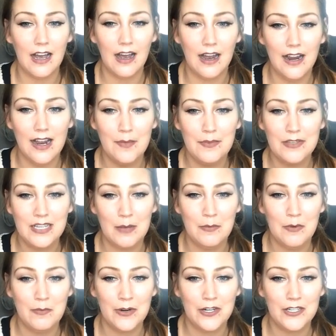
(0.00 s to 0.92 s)
I am the
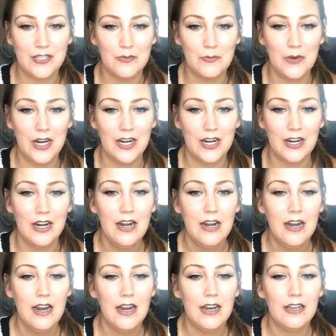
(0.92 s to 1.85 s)
type of person where,
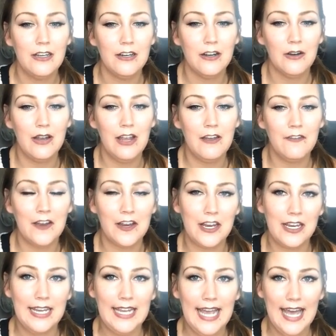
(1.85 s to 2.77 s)
if I
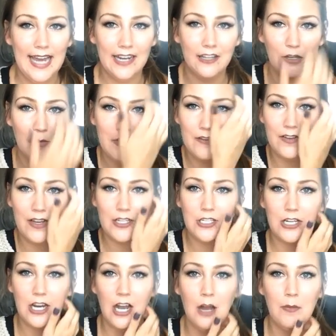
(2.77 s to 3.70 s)
can get a little bit of
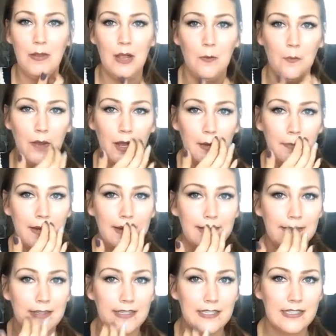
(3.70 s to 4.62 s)
extra help, I will. But
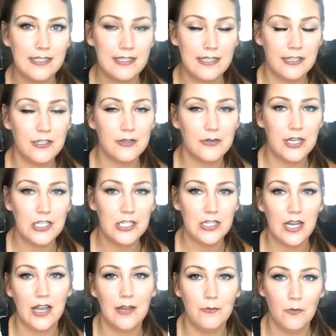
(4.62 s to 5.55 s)
in this
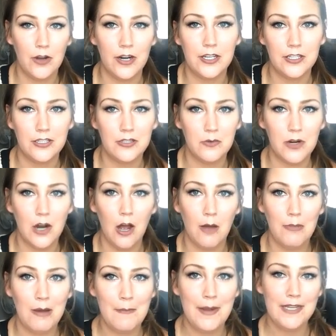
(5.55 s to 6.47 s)
situation, I wanted to do it
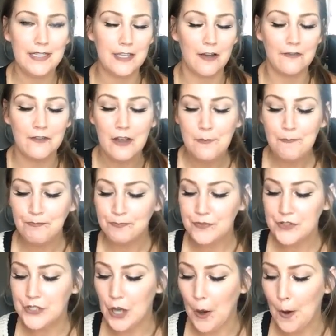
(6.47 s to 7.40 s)
all by myself.
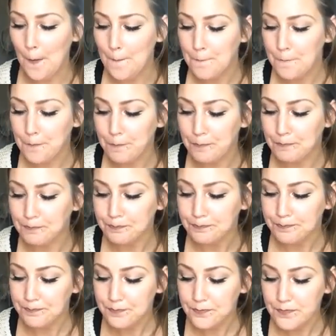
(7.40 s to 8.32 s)
So
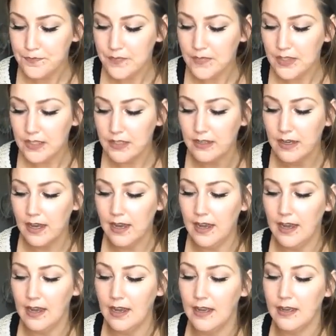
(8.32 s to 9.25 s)

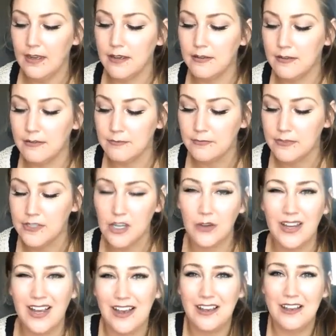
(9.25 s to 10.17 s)
yeah,
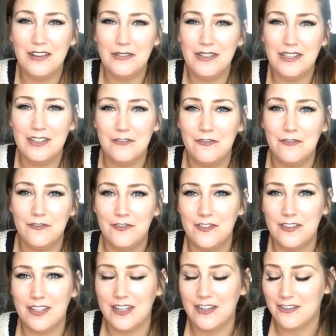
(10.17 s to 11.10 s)

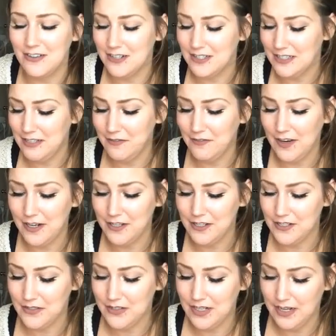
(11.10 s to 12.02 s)
honestly, if I
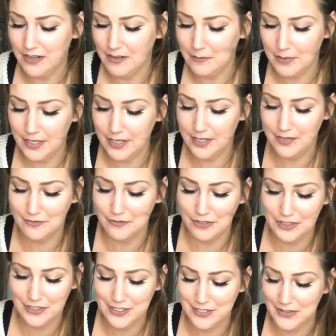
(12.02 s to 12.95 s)
can do it, anybody
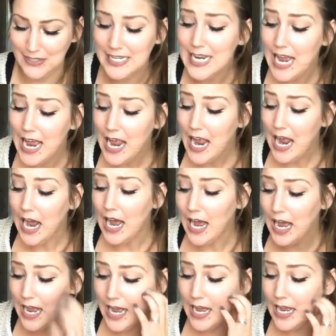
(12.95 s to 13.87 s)
can really do it.
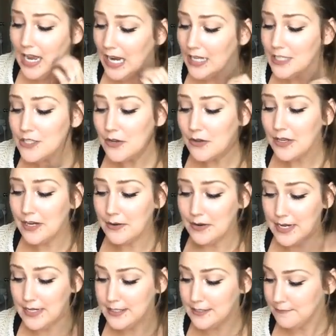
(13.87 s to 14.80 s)
So
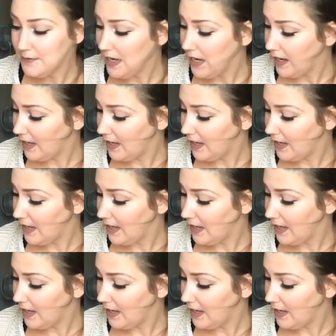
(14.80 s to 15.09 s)
anyways,